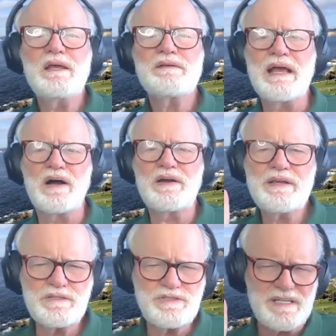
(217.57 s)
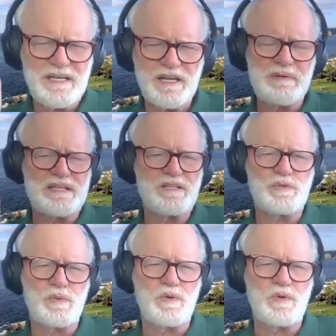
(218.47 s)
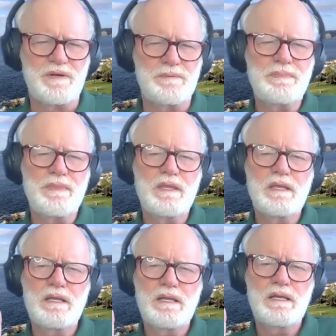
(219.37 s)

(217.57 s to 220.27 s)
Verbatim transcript: Now, here's the key to make this work, though. Mm.